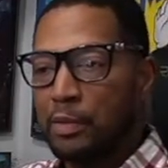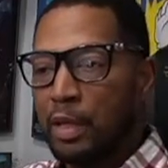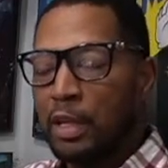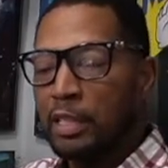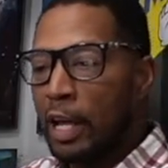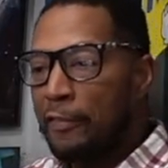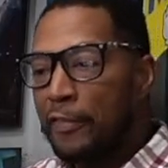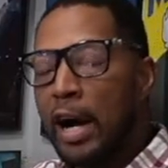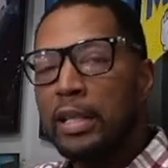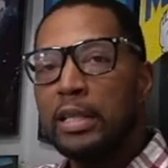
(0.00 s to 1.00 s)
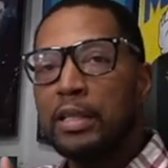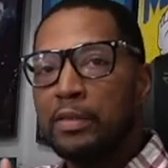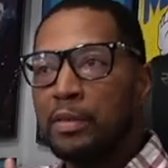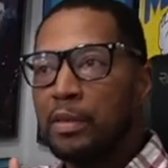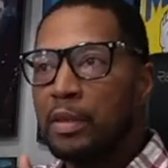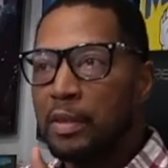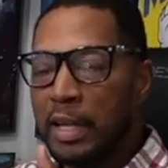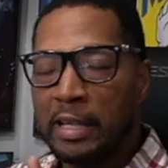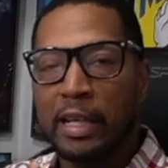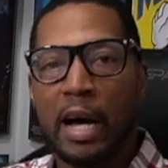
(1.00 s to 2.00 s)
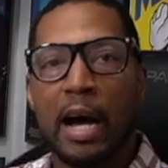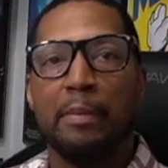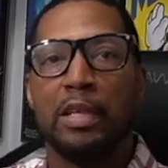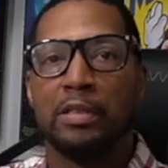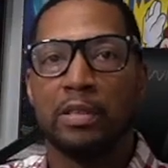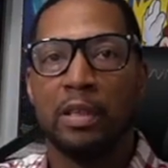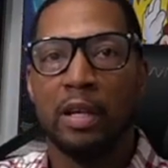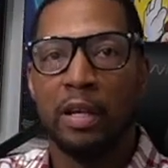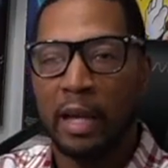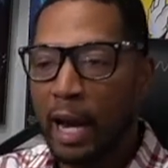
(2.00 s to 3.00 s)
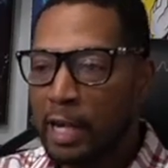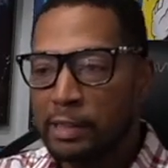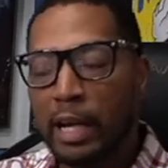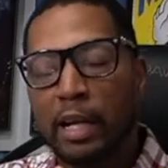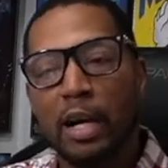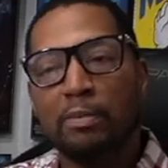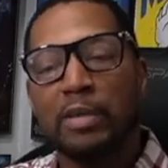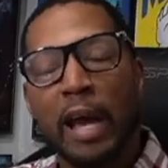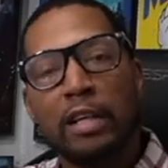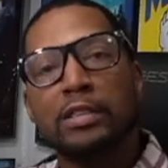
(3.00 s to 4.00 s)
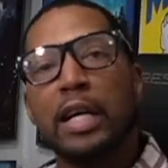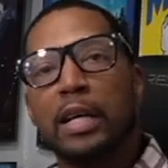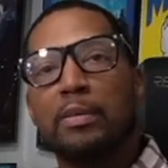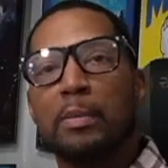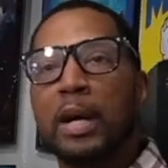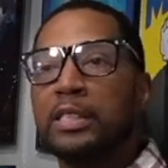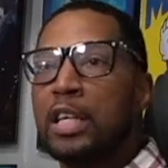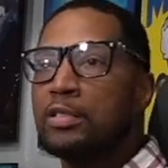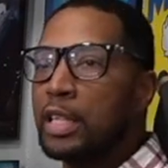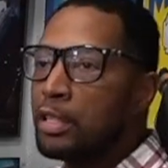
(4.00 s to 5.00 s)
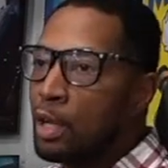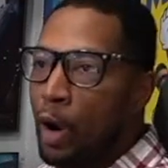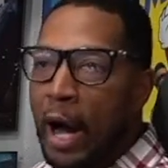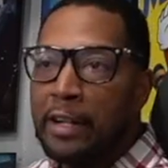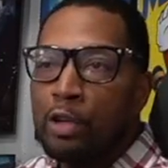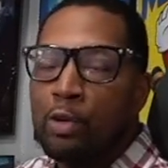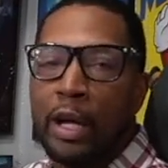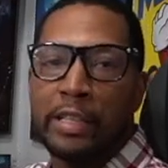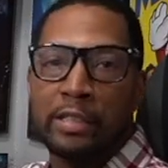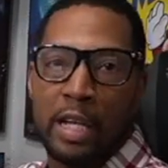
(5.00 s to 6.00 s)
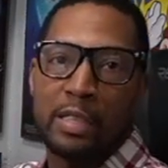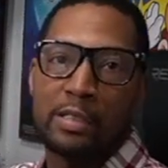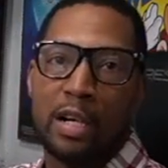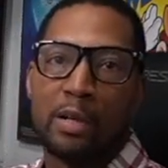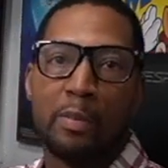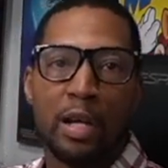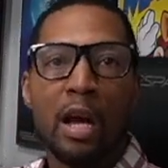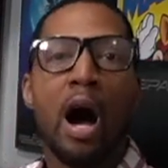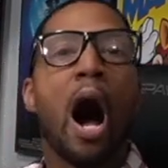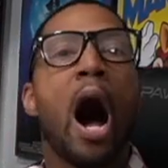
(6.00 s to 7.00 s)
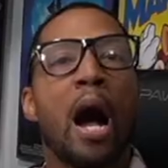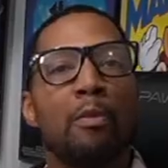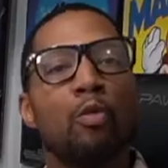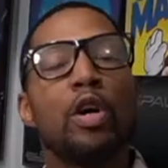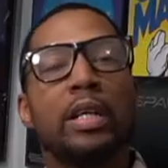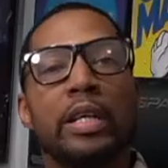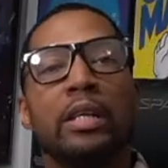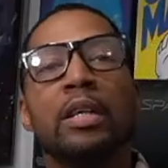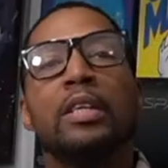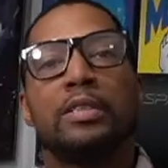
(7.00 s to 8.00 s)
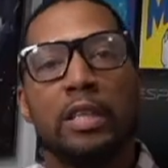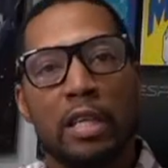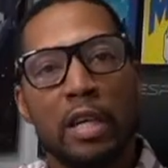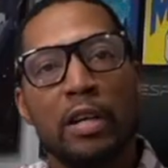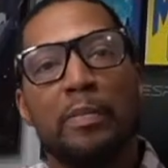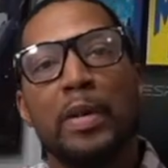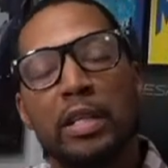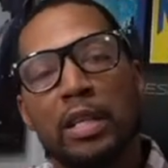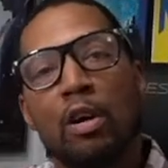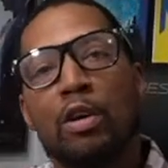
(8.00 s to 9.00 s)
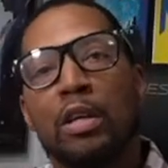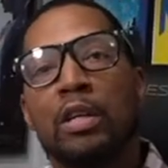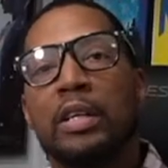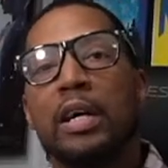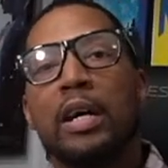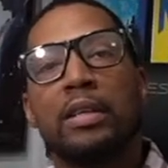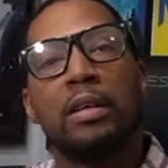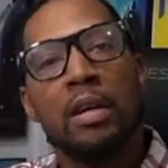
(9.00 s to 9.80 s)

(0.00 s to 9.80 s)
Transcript: Because I find it in the comments. Guys that come, the haters that come to my channel say, you know what, I do like Zack Snyder, but I'm willing to give mediocre Gunn